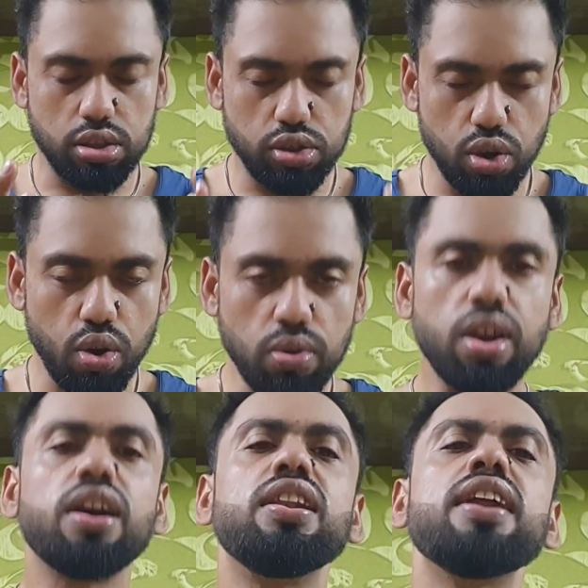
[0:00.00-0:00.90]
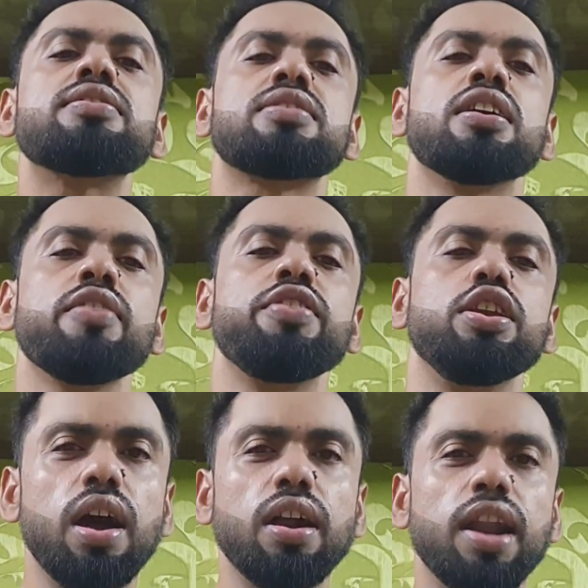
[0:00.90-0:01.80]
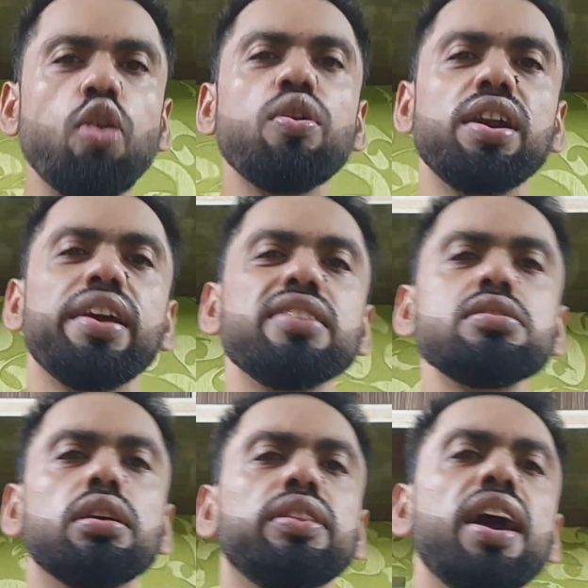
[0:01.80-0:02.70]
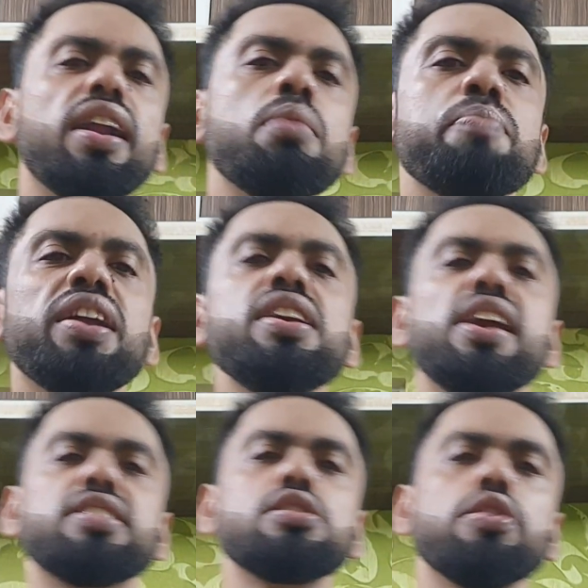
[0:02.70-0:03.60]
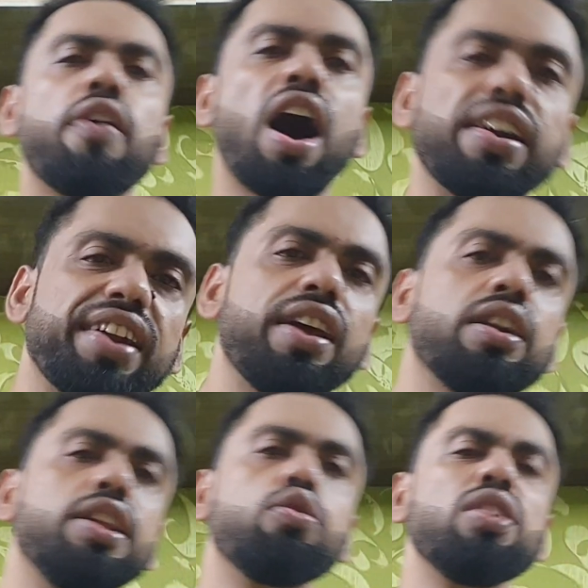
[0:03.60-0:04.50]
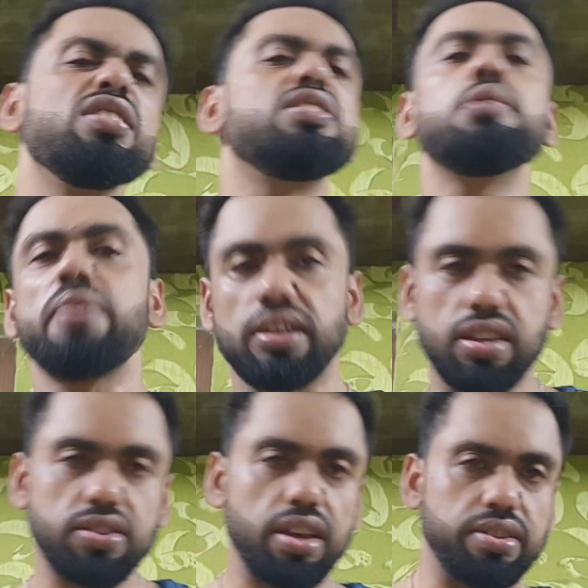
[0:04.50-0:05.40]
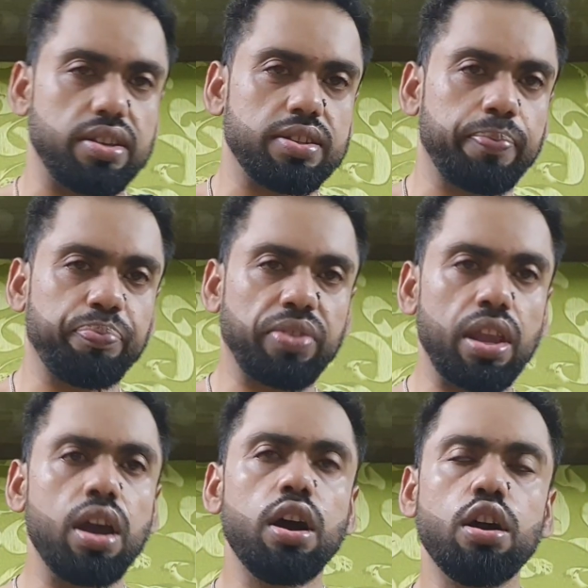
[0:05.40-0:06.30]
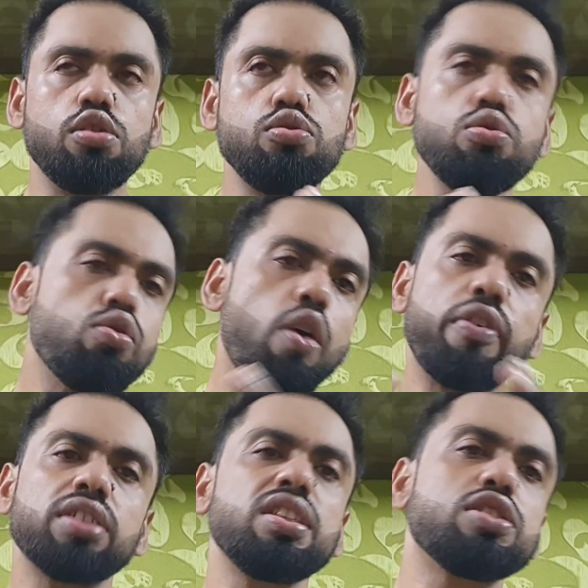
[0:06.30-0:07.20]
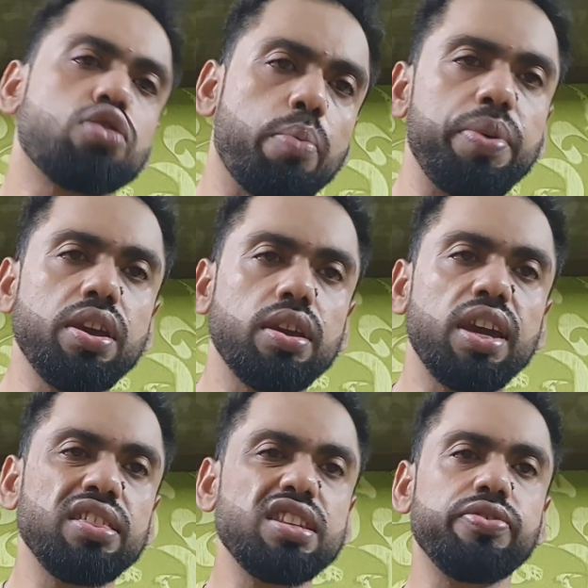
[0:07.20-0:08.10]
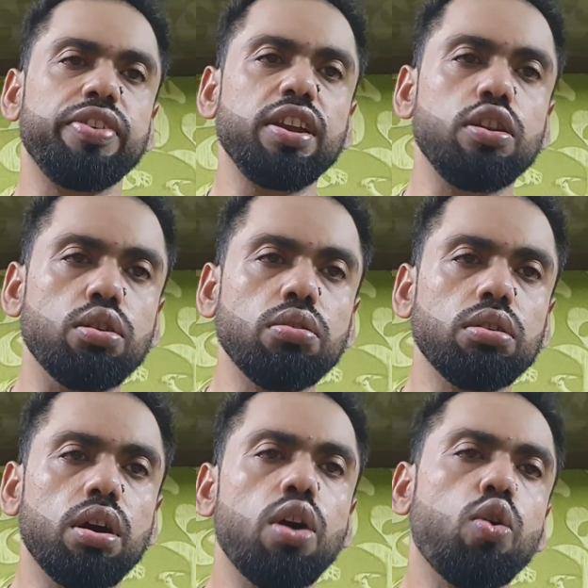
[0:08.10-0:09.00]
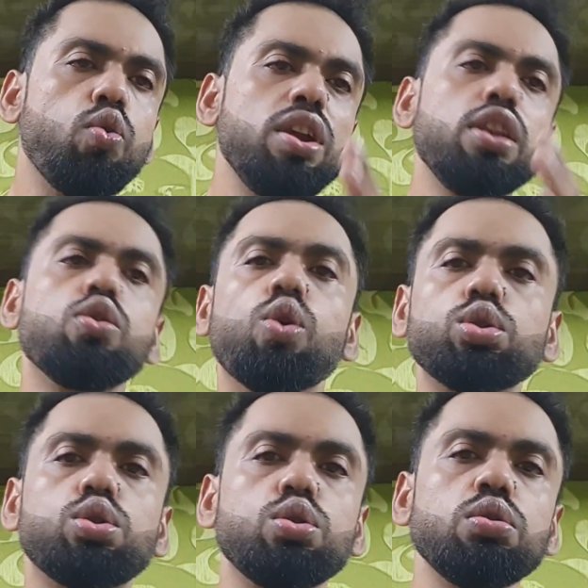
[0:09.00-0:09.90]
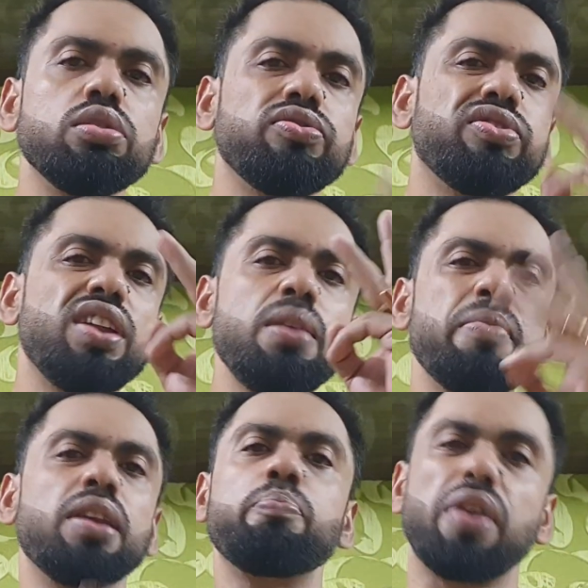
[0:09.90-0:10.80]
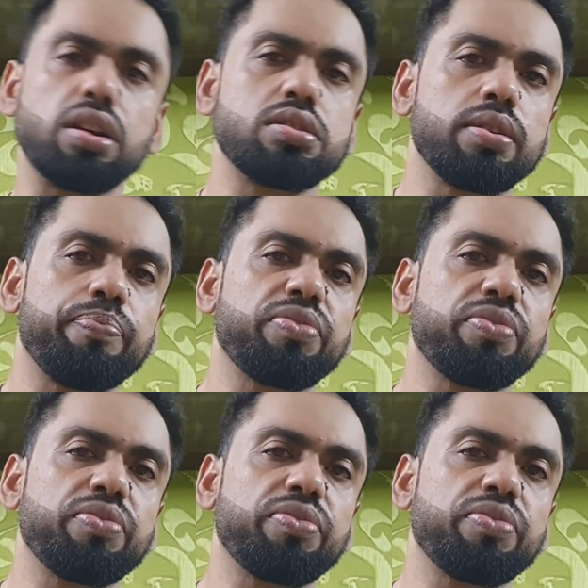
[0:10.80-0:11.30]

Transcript: So let's start a video. Nowadays, there are many cases of heart attack during gym exercises. To cover this topic in this video, we will go through three main parts.